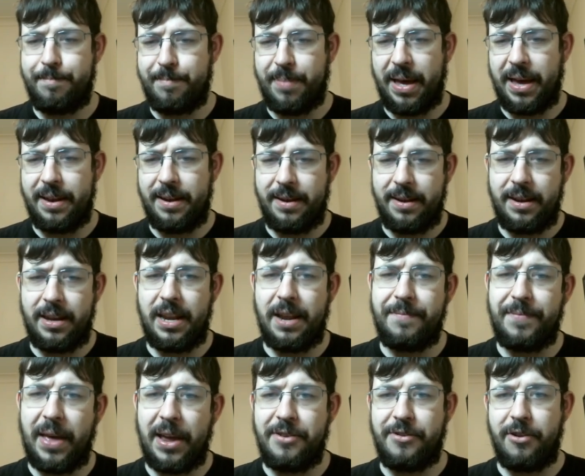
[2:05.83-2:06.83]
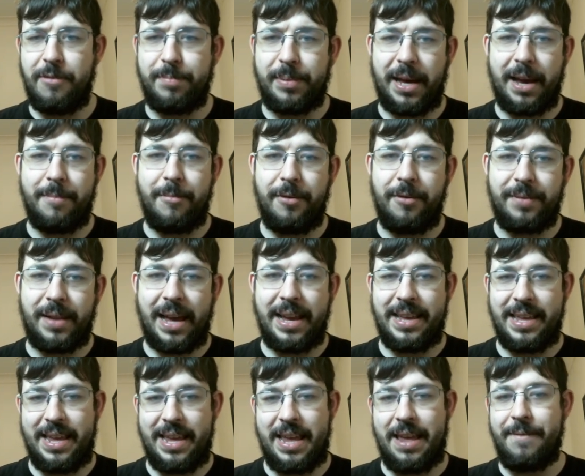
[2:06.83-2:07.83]
But if they do play a move
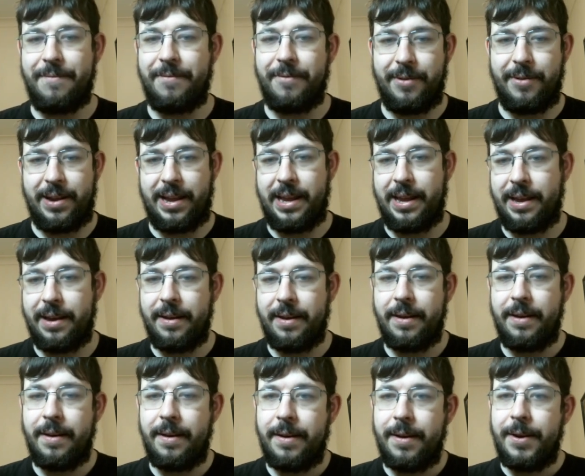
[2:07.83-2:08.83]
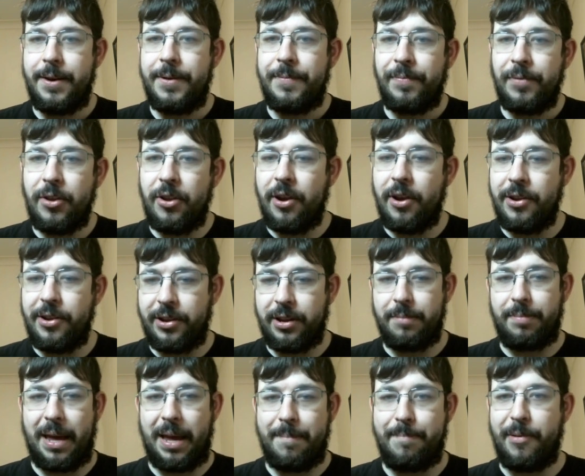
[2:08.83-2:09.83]
like e3, you know, you
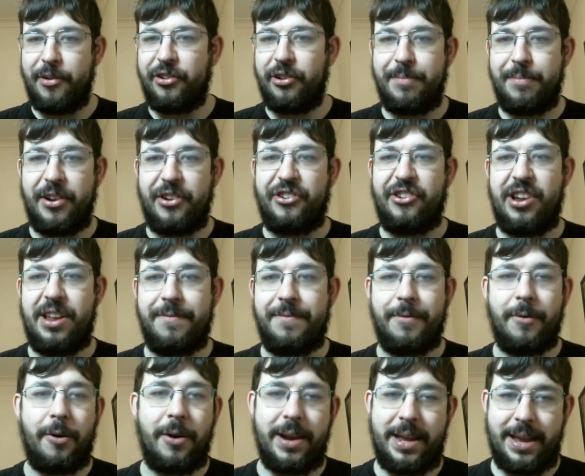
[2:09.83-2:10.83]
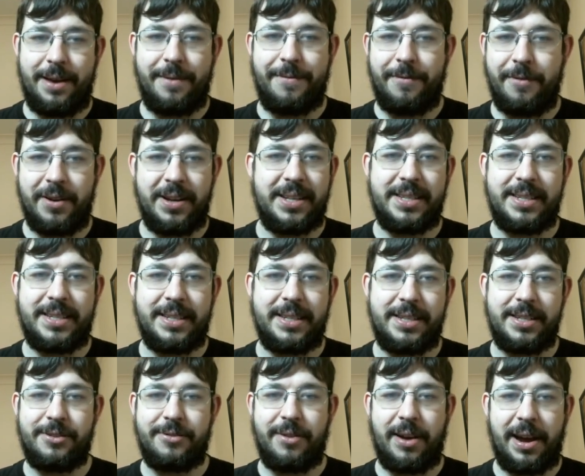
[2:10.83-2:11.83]
can play bishop to g4 here, for
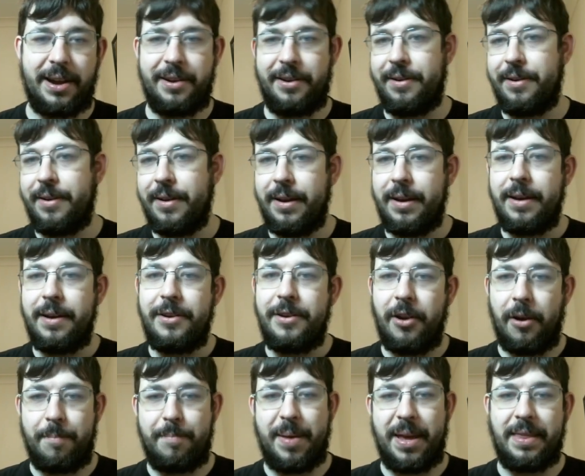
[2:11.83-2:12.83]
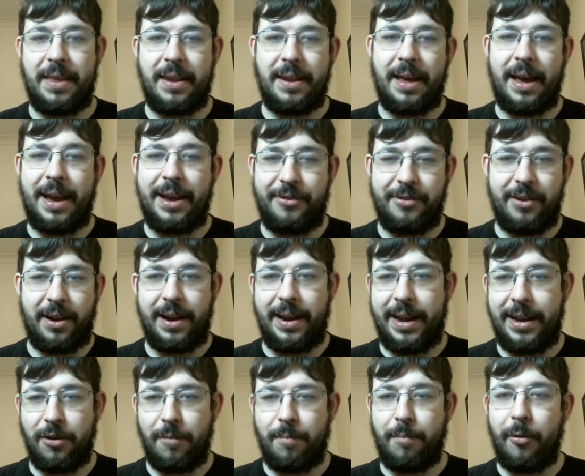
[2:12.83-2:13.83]
instance, try to, you know, pin the knight, try to
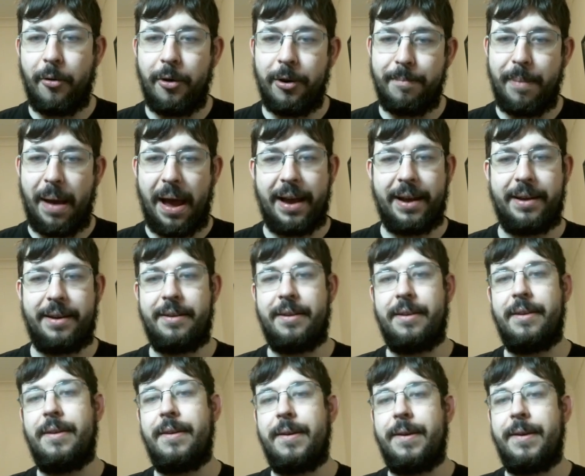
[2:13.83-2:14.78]
get your pawn back.